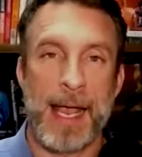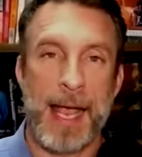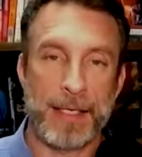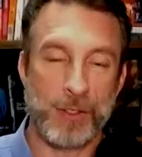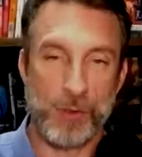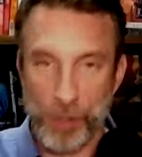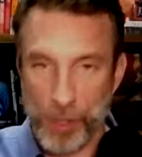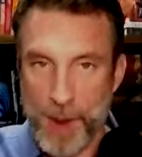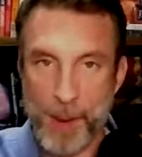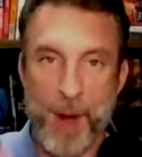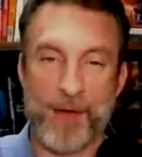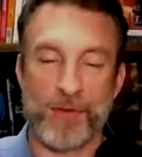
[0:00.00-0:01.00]
As you heard
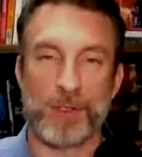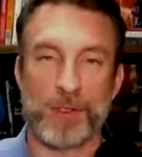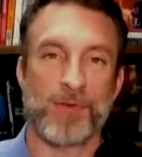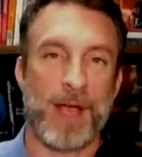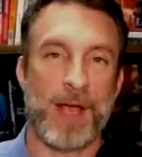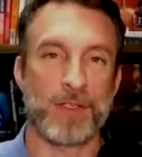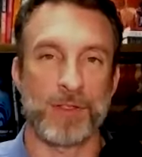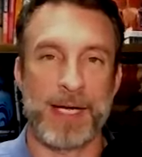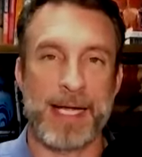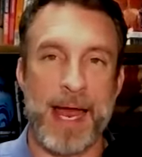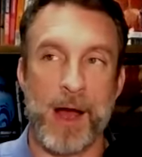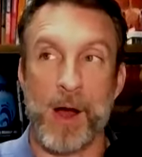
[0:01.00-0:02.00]
about Profit First Professionals
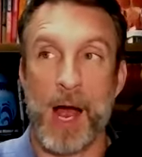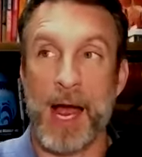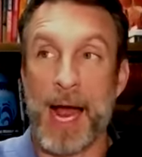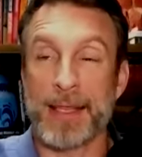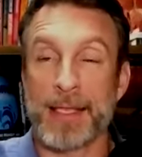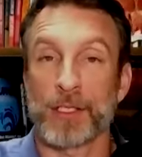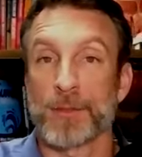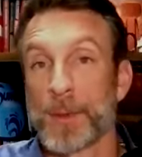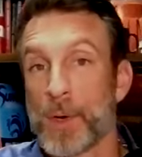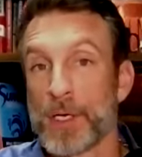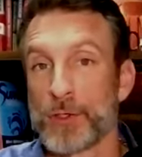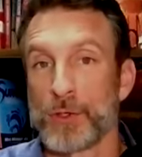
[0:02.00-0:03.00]
right now, I think there's going to be
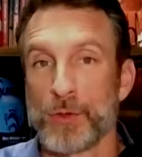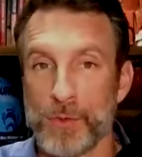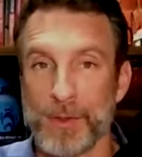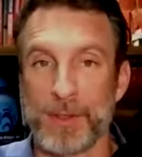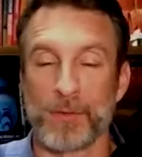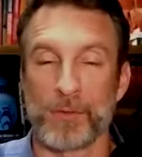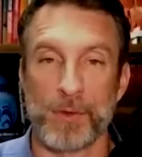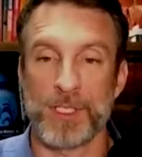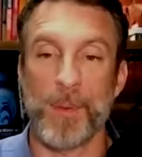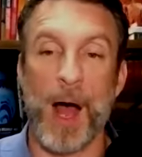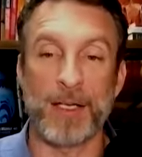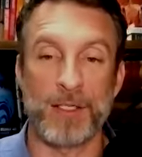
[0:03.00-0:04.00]
1 or 2
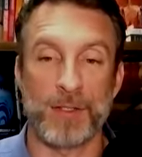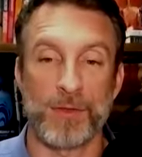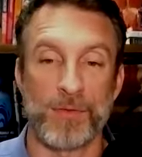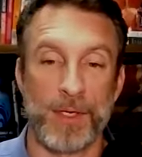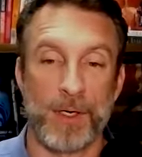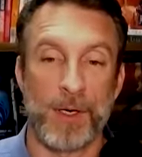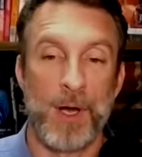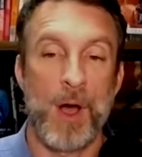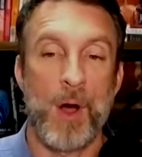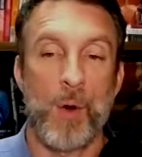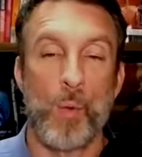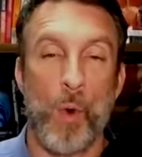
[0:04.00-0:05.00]
responses you feel.
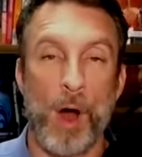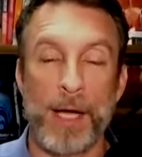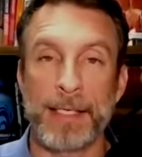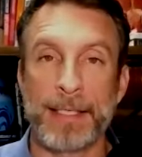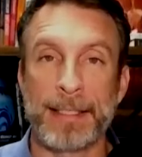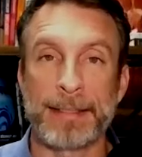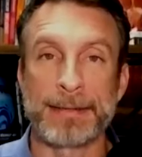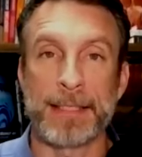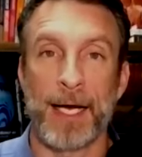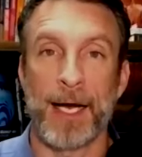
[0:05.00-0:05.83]
One is,